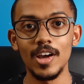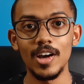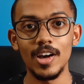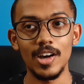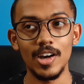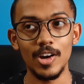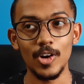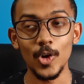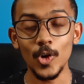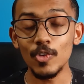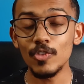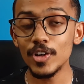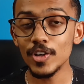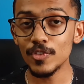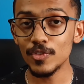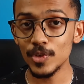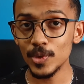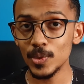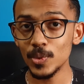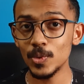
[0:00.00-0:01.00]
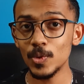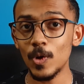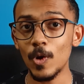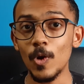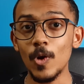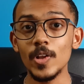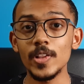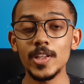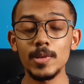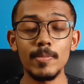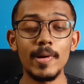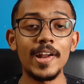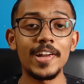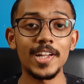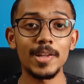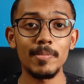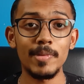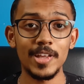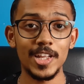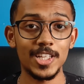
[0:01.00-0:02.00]
overview on the
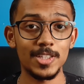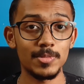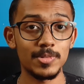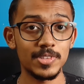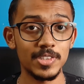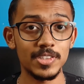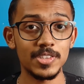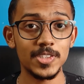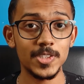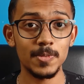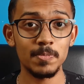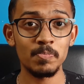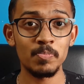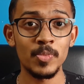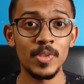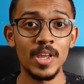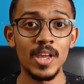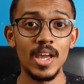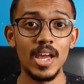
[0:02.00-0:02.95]
battery management system,